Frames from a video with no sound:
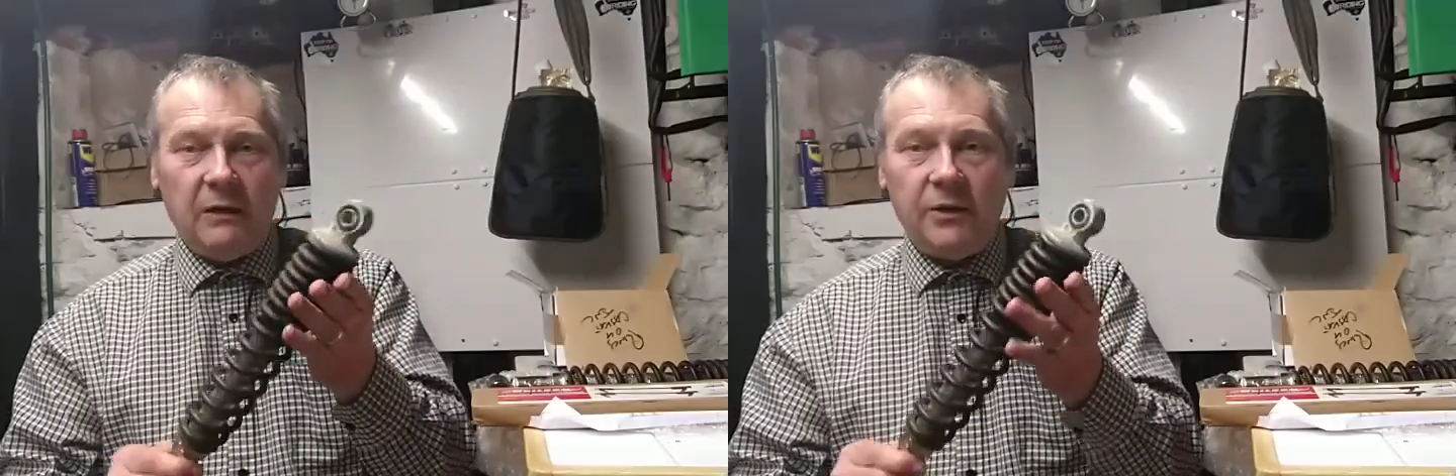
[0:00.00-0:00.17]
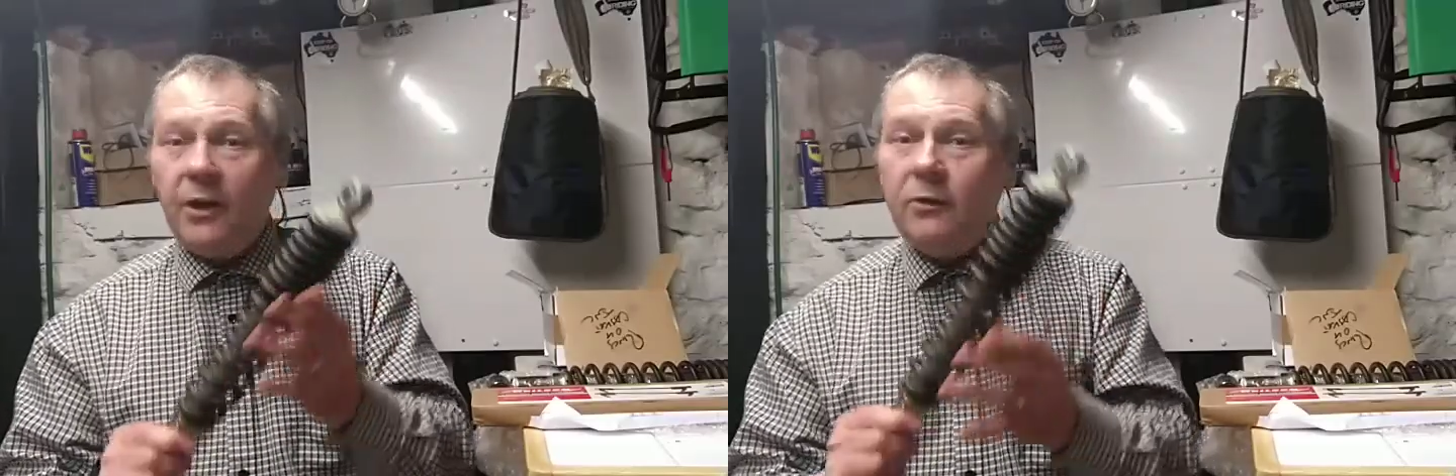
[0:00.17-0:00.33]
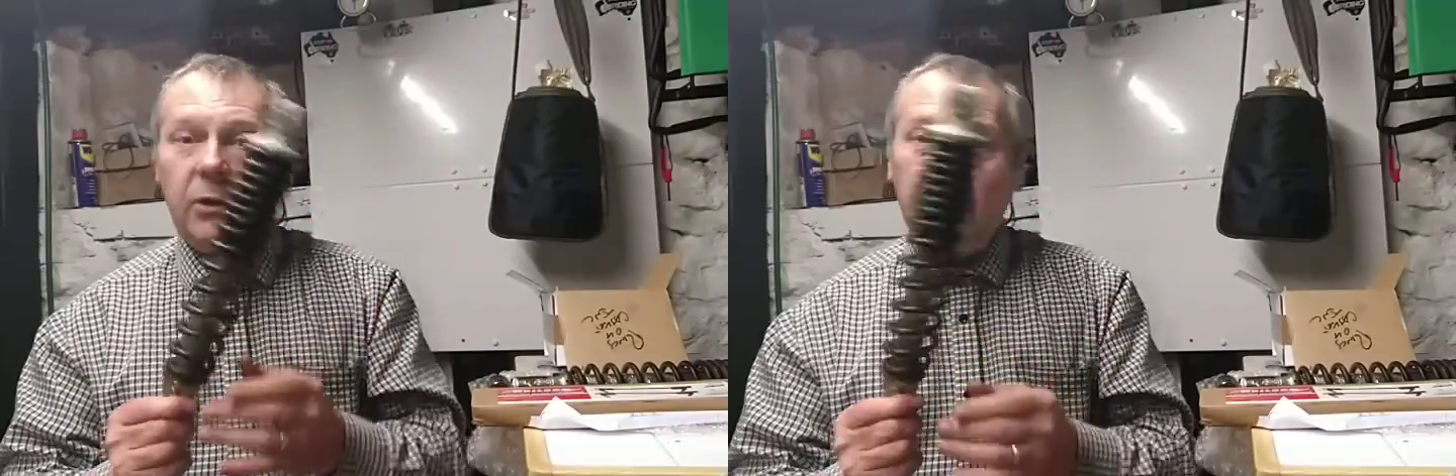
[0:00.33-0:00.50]
I
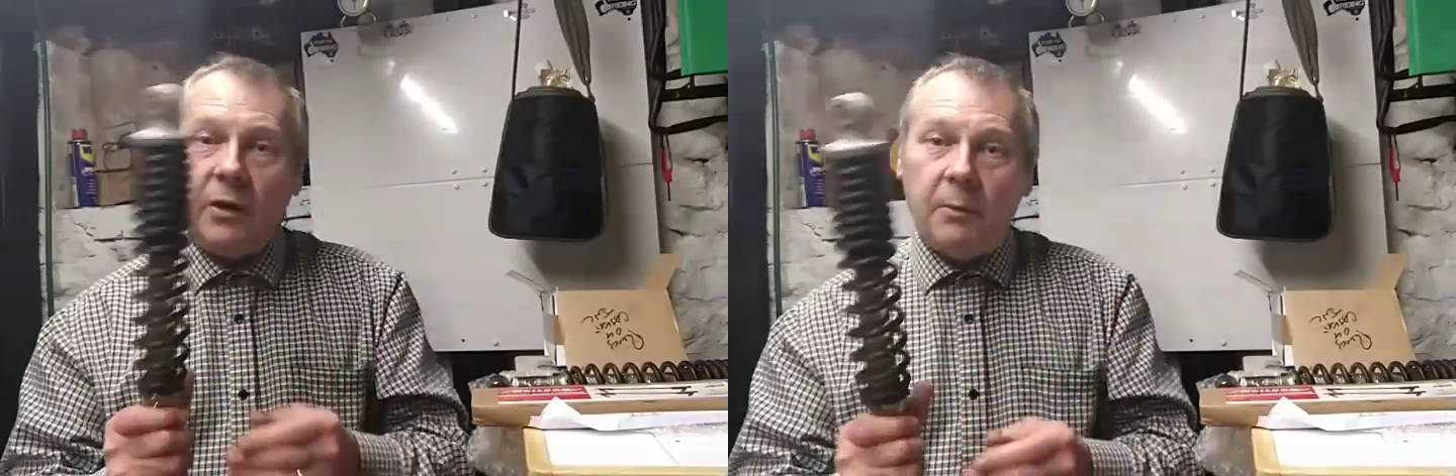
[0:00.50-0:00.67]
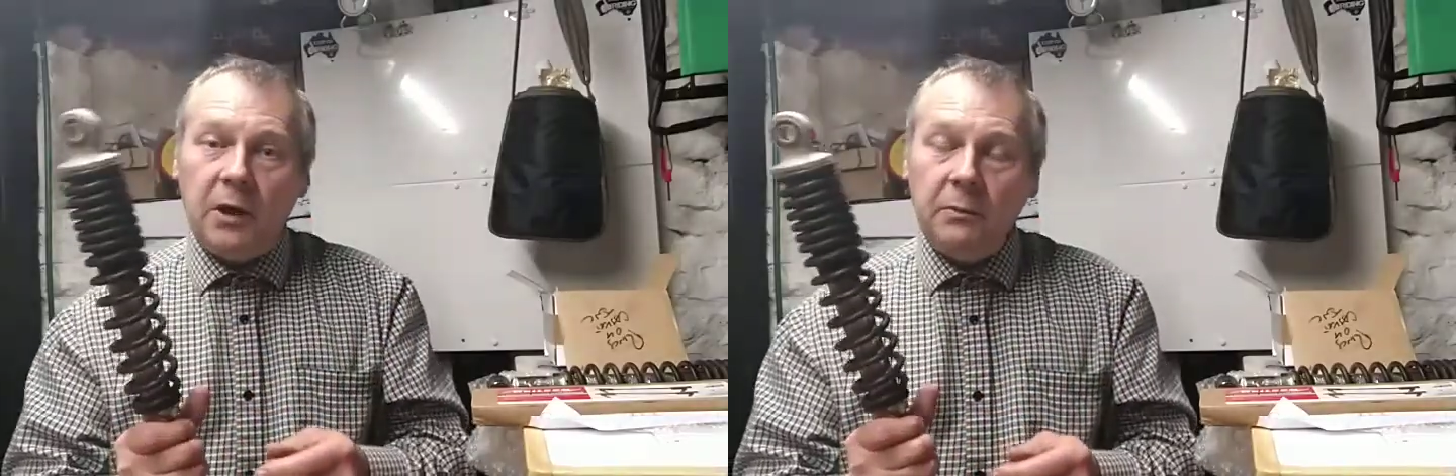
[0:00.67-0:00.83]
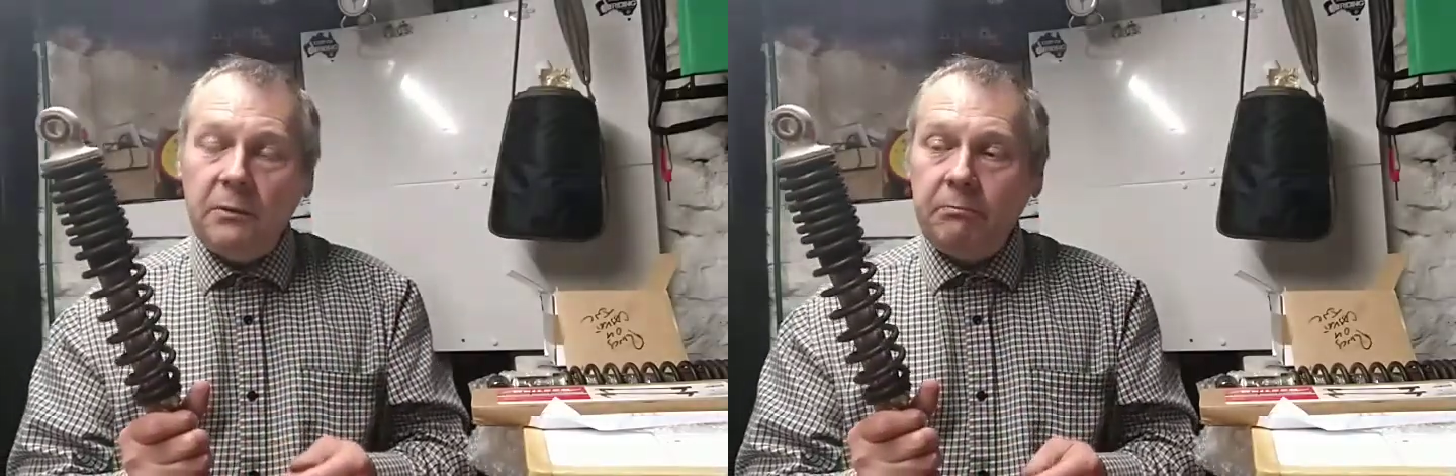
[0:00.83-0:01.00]
don't know at the
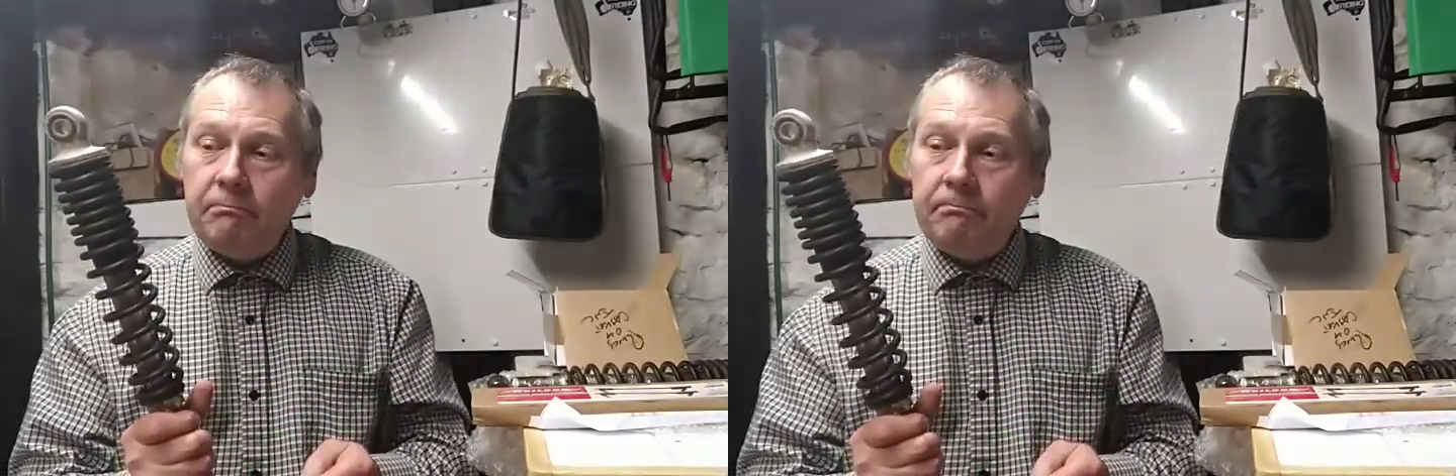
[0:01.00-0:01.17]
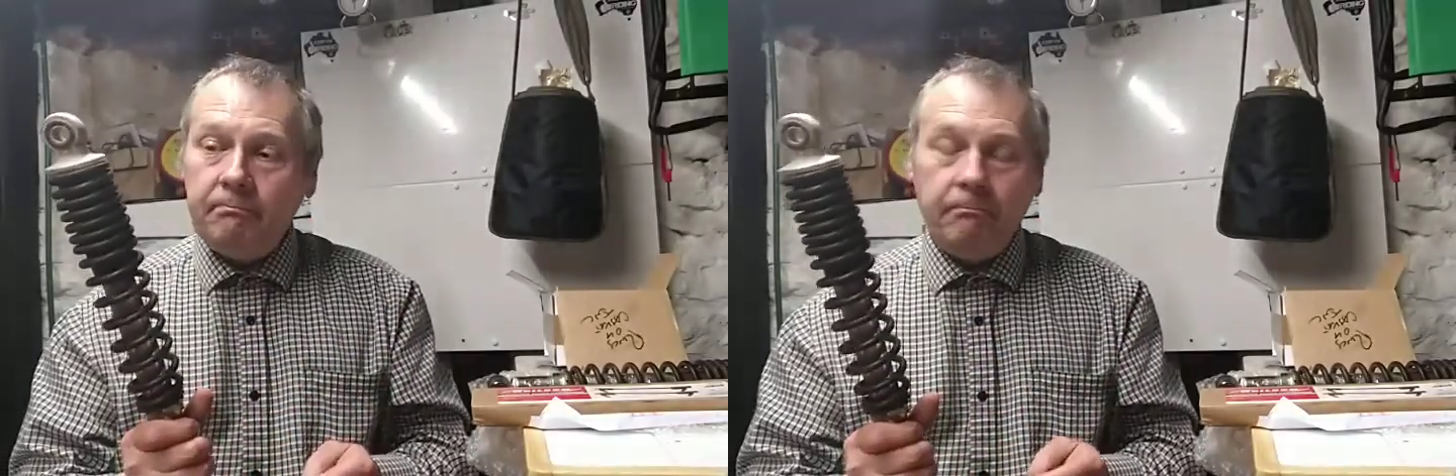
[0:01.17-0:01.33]
moment,